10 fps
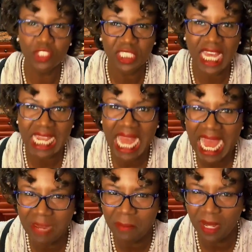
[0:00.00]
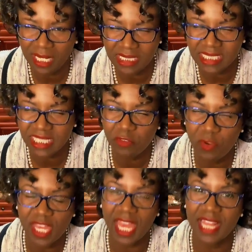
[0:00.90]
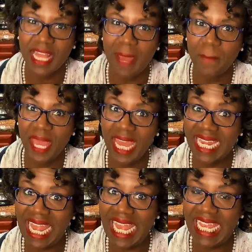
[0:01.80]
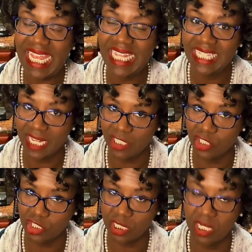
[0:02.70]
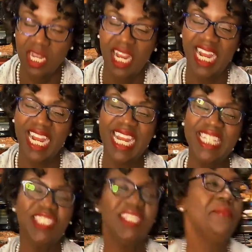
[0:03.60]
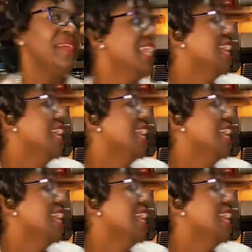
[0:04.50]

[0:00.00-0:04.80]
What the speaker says: we'll just kind of eyeball it, see if we can get that pancakey texture. All right, so let me